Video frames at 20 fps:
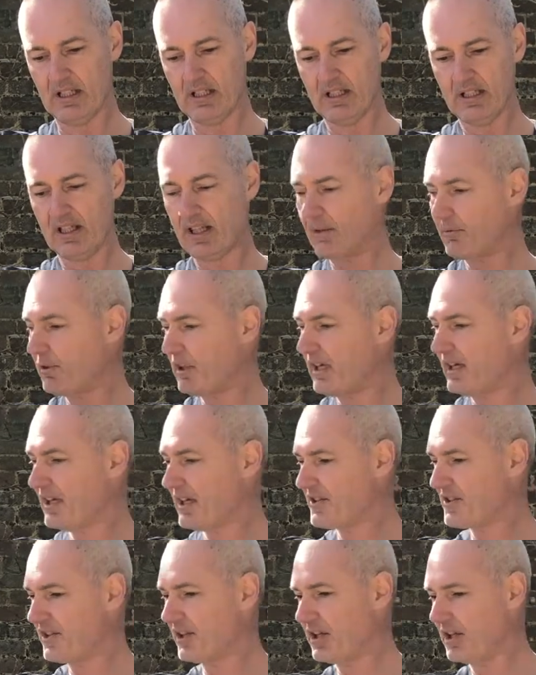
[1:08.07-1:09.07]
Get that really
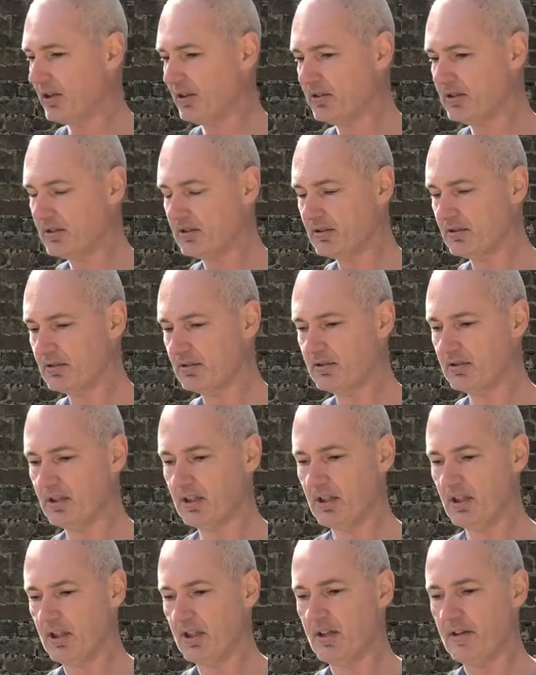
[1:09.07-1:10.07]
nice and cold.
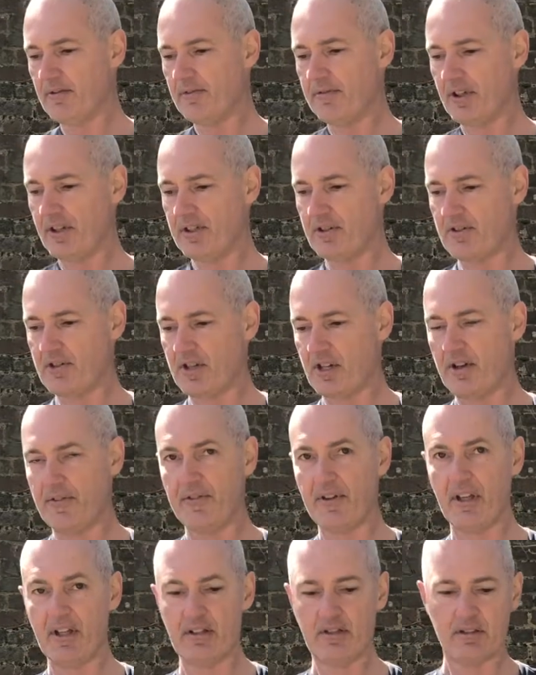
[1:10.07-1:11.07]
Find yourself
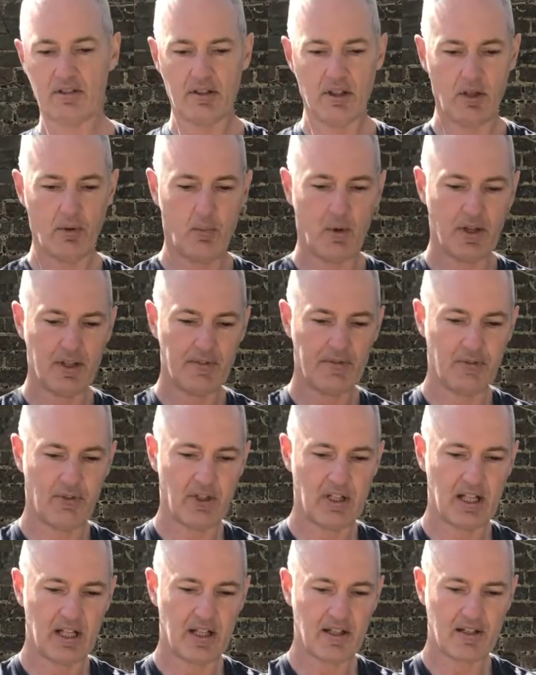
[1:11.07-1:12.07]
a wonderful
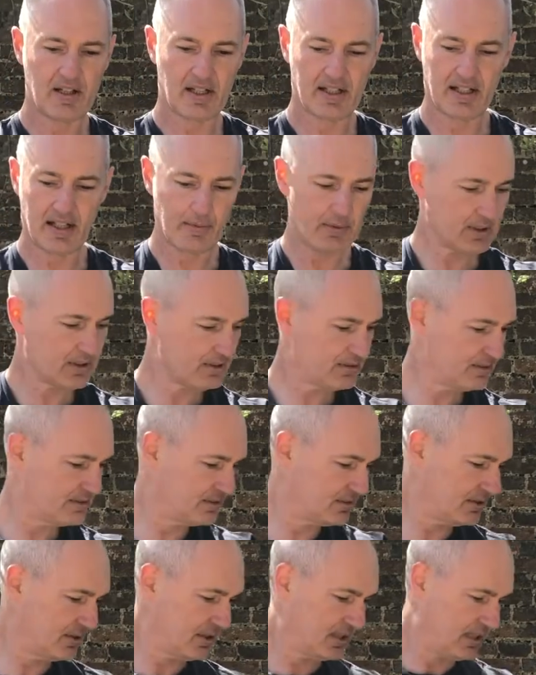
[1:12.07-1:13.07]
glass like that one,
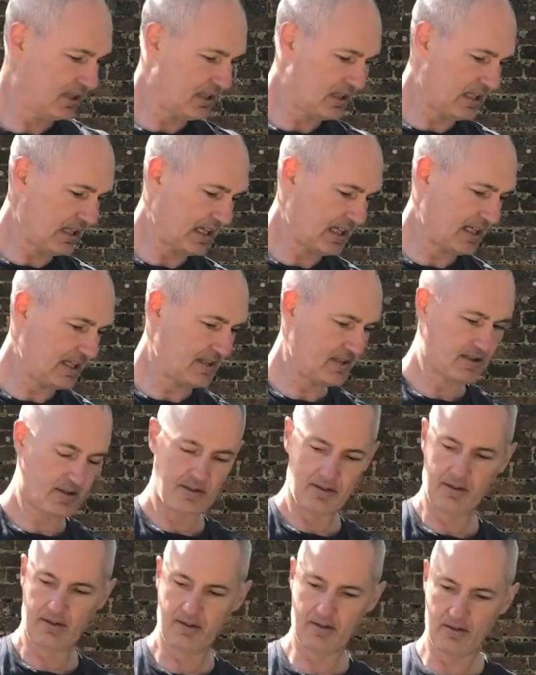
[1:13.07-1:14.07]
and
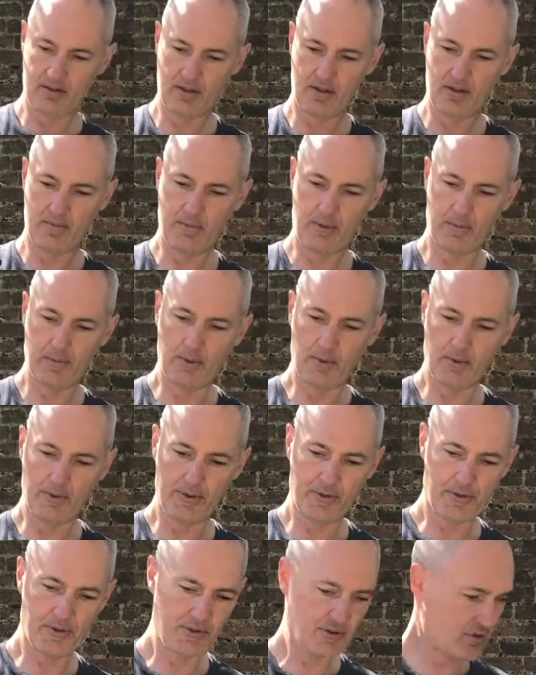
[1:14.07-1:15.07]
just pop the
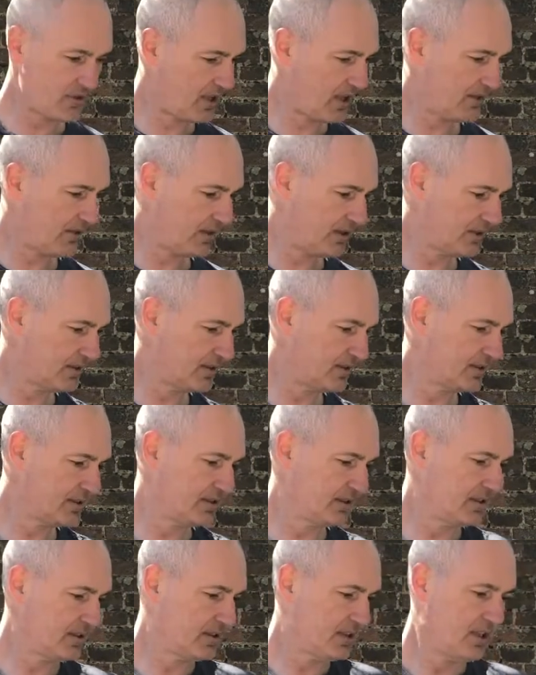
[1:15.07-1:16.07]
hawthorn strainer on.
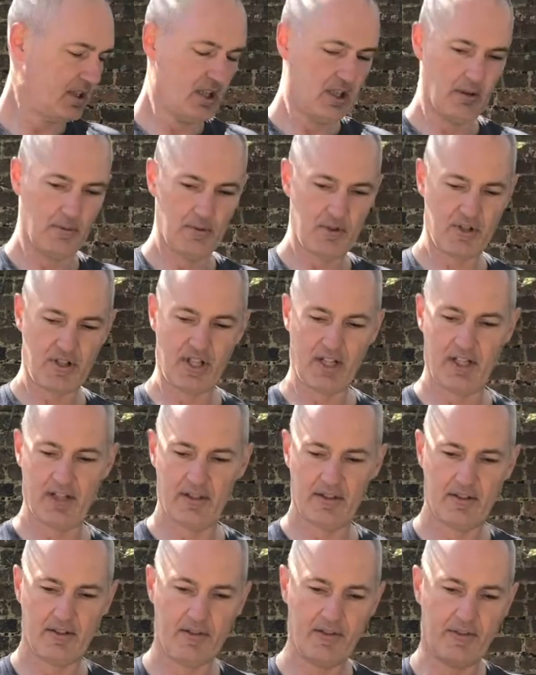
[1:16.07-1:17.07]
We're just going to
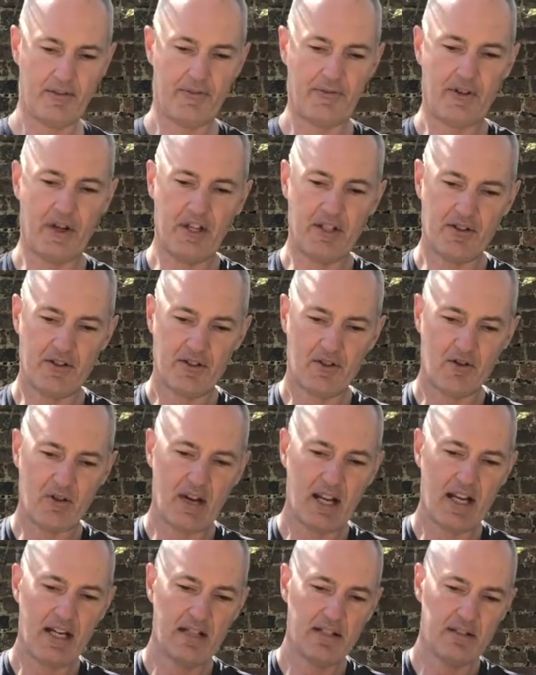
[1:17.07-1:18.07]
fine
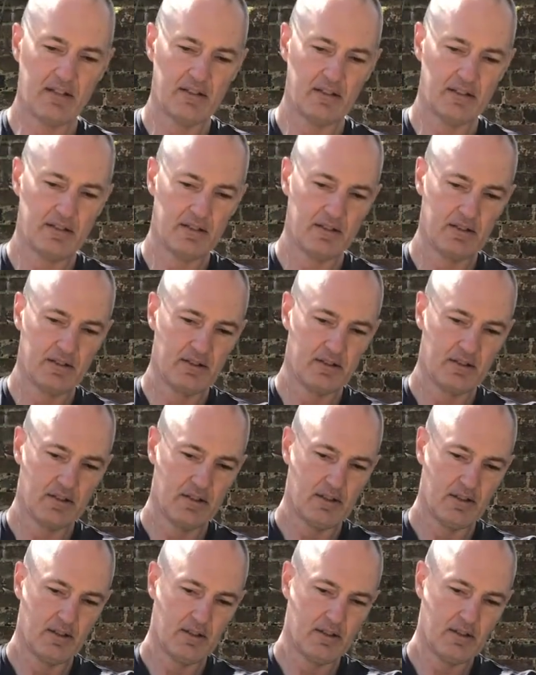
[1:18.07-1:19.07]
strain
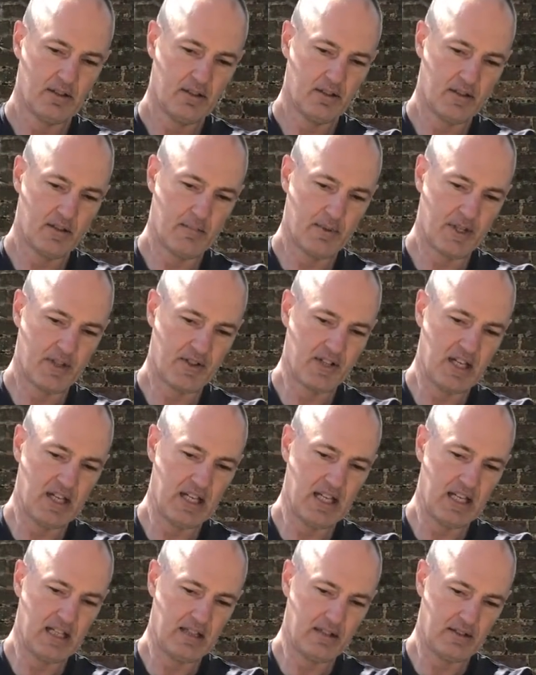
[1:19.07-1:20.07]
the
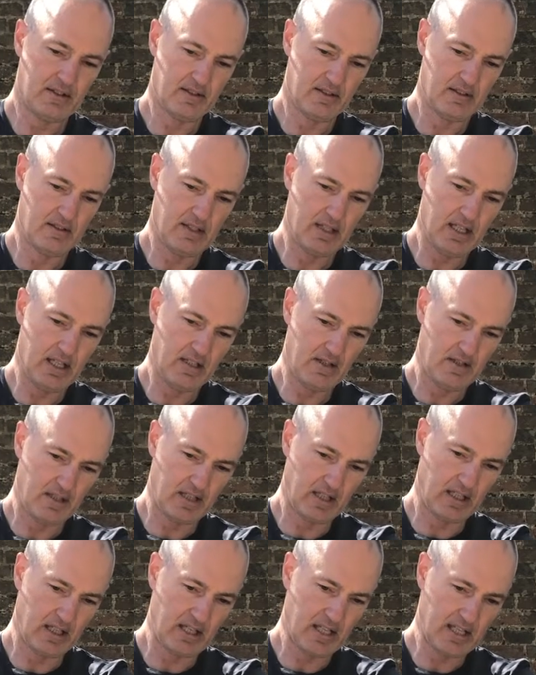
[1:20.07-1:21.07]
martini into the
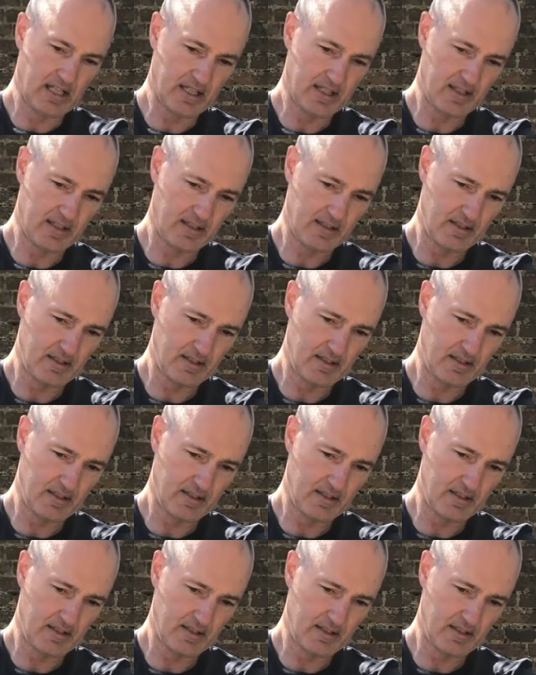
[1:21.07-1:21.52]
glass.